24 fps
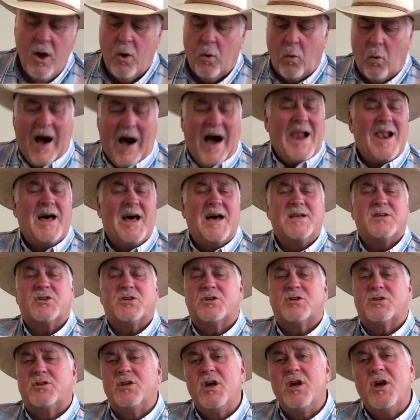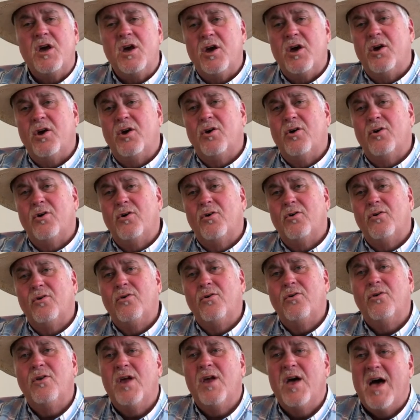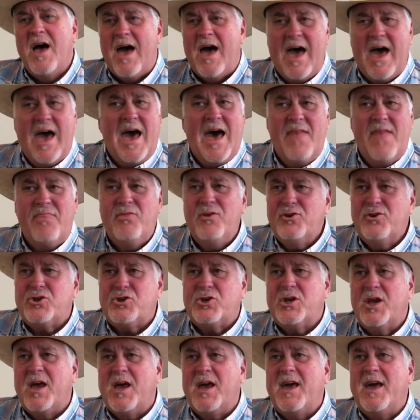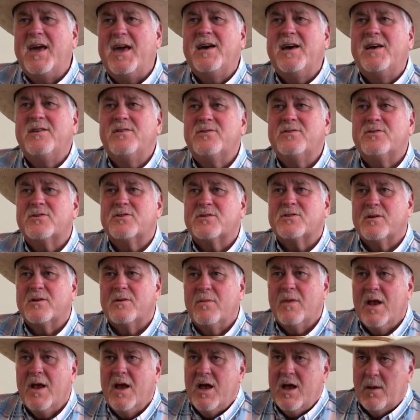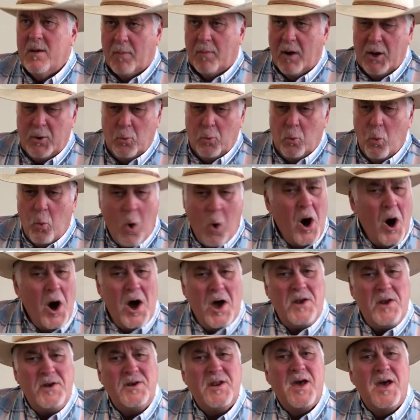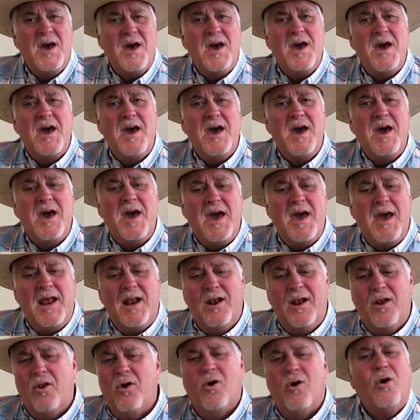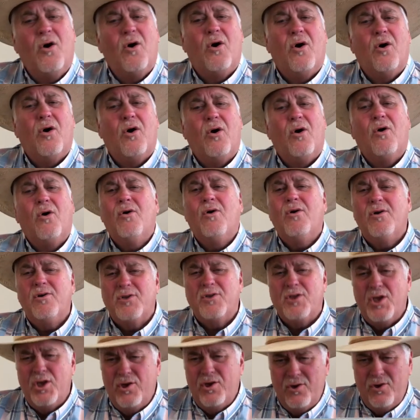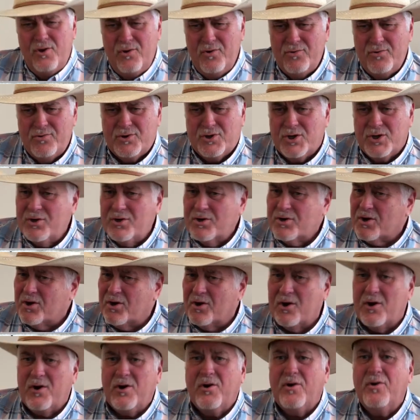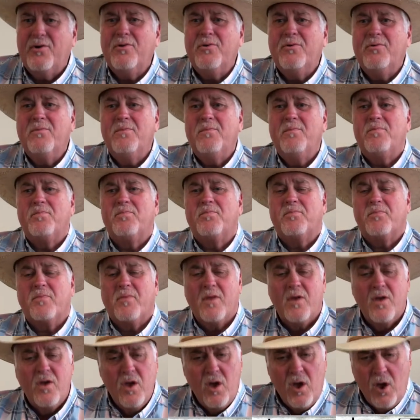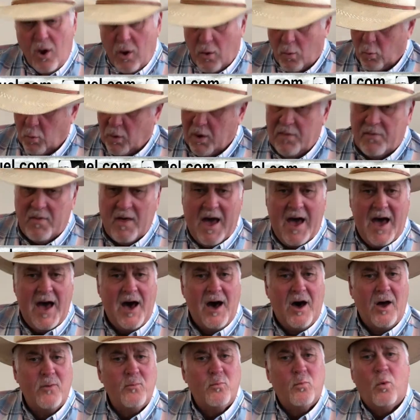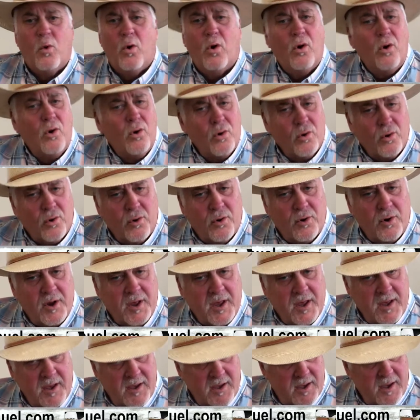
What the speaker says: while I still had the chance. But one day, Lord, you took her without warning